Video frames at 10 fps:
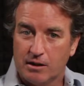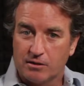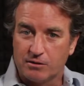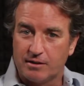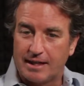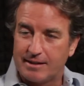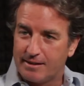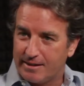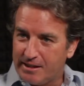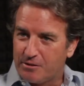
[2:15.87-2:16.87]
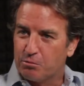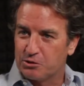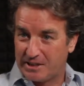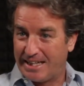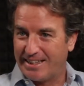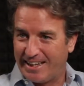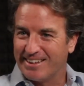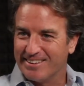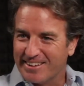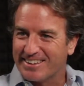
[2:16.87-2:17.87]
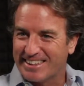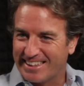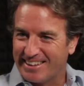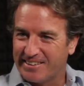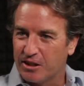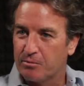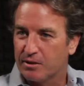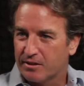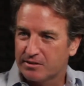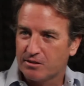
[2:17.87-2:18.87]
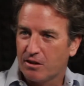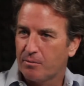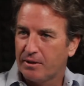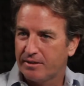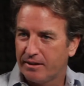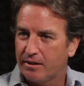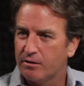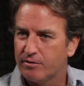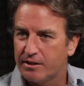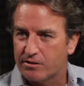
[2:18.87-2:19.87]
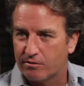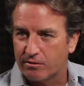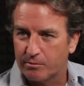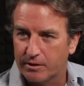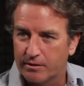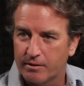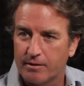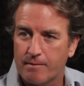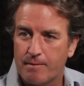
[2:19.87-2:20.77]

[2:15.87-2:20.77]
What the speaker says: So that equals data analytics. I get there, but let's talk about the innovation for a minute.